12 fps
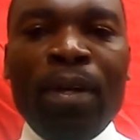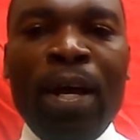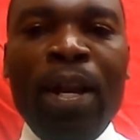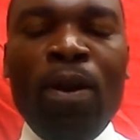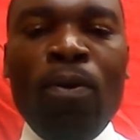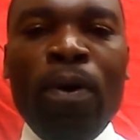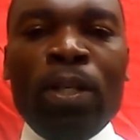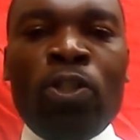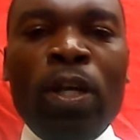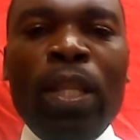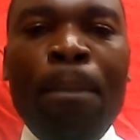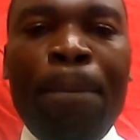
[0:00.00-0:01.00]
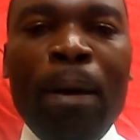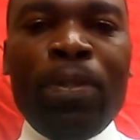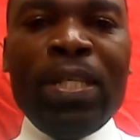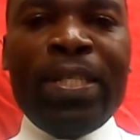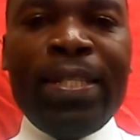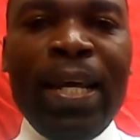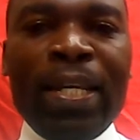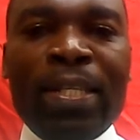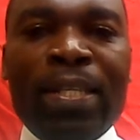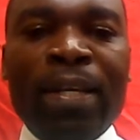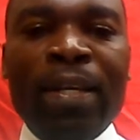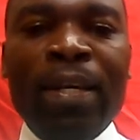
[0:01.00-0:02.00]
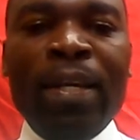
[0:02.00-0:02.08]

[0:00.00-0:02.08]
Hallelujah. John the Baptist says,